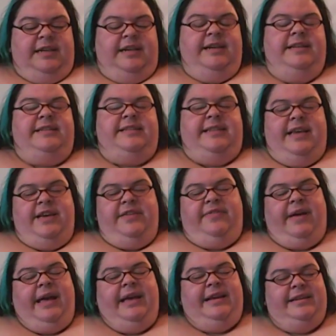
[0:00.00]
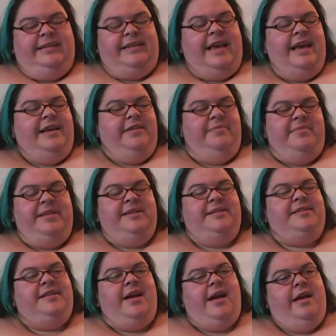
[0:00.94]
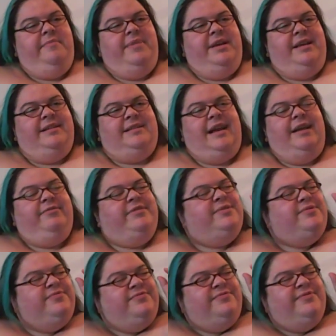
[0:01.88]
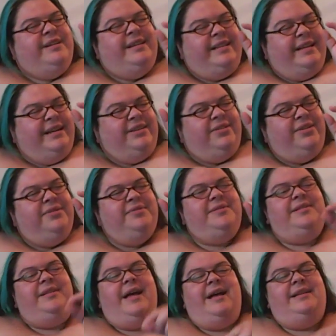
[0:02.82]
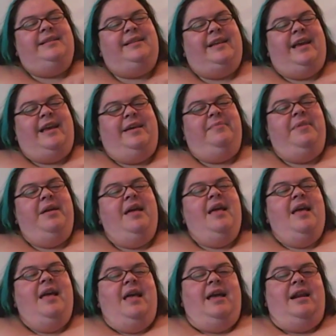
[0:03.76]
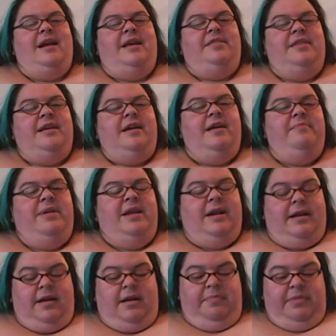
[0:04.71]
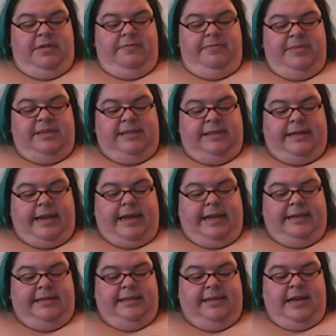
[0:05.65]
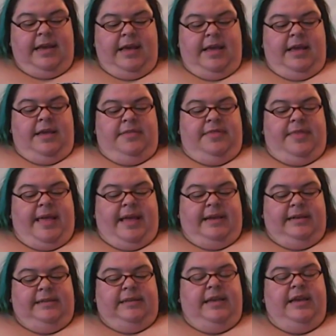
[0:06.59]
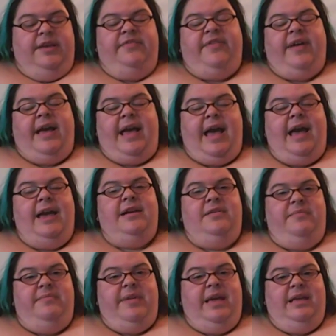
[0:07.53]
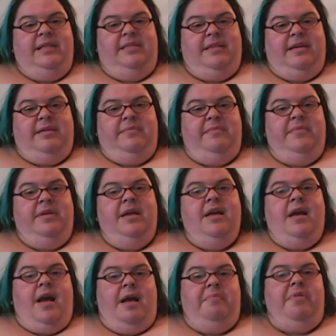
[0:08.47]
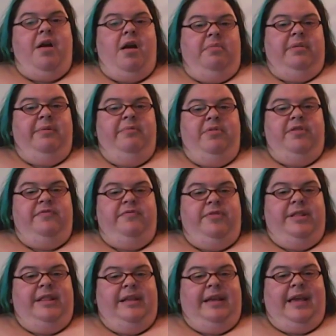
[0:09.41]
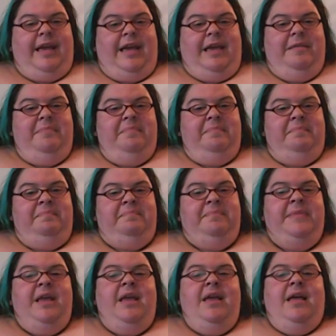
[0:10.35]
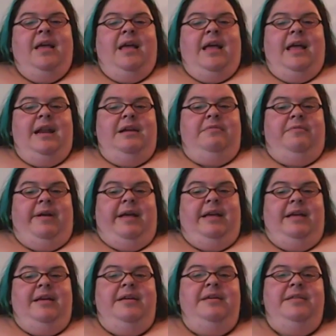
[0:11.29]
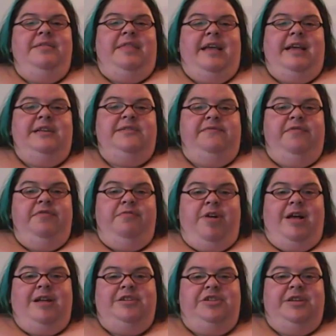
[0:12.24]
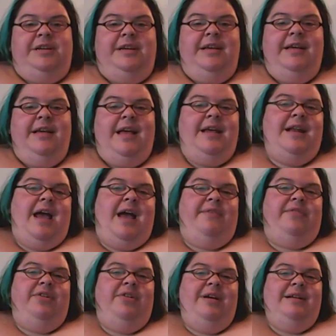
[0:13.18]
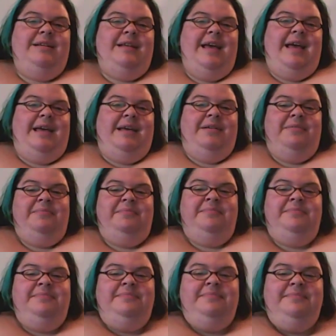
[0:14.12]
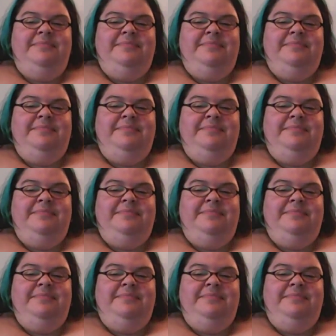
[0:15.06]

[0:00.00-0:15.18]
it'll be interesting to see if I can take him this time, because I was really close last game, and I think I made a couple of mistakes that if I hadn't made them, I probably would have won the game. Anyway, thanks for watching, and have a great